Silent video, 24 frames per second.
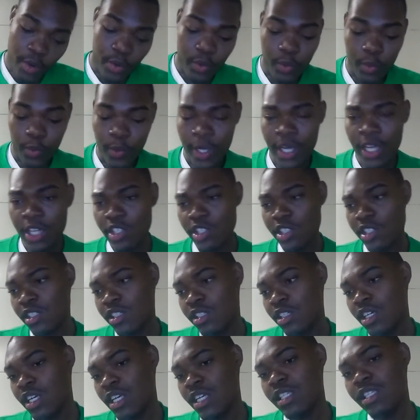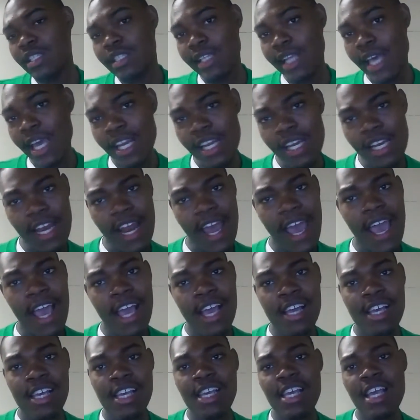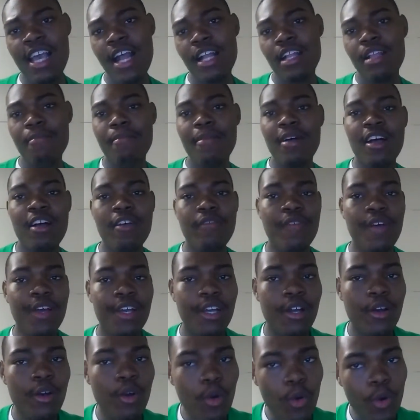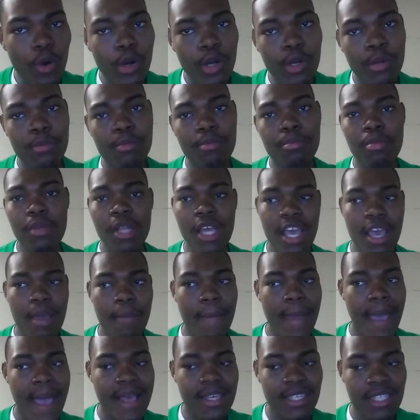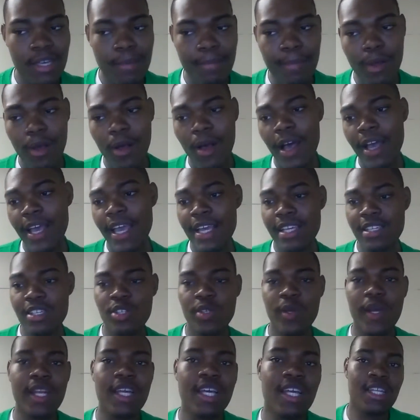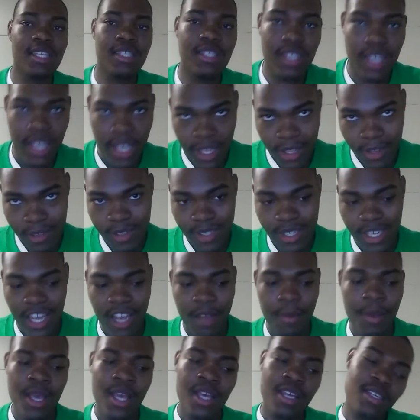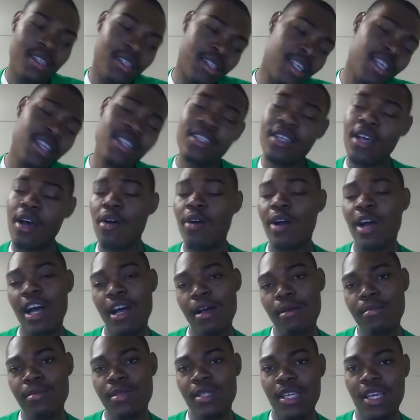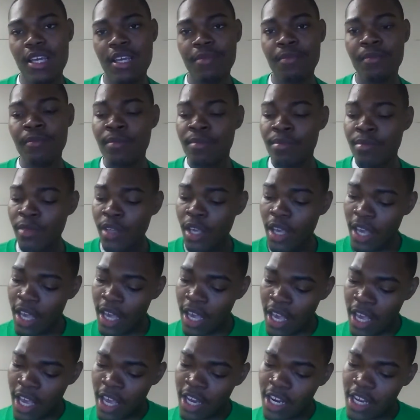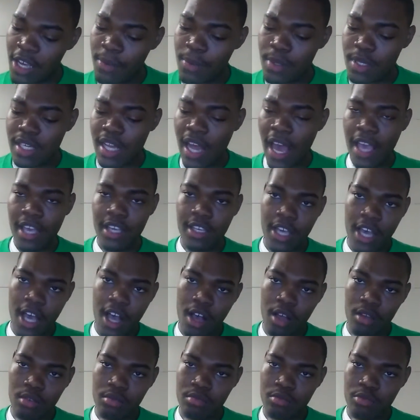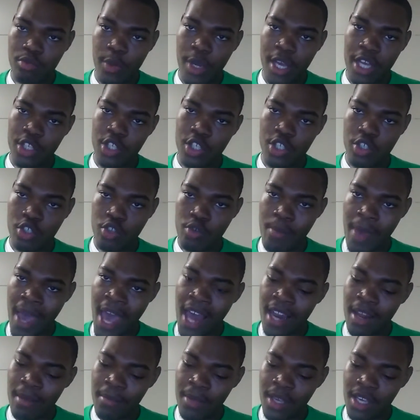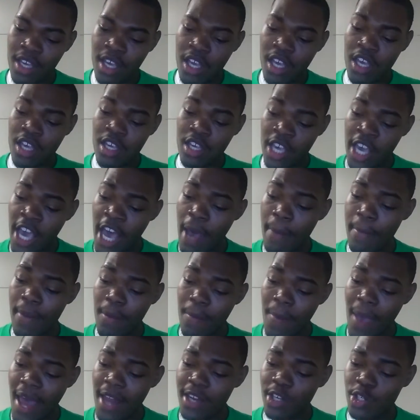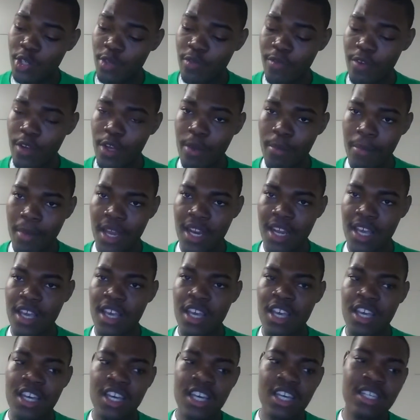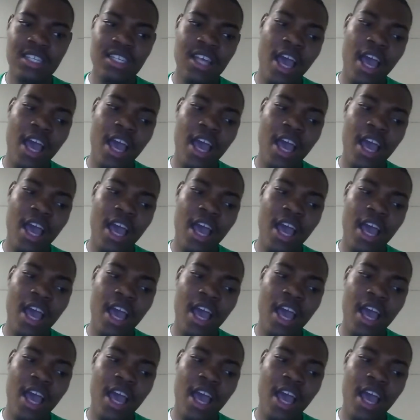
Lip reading: Rich, it's late at night. He at the motherfucking court playing basketball. I guess trying his skills up. Cisco comes in and he was like, yo, Rich, you mad at me? Yeah, I've been mad at you for a minute. It's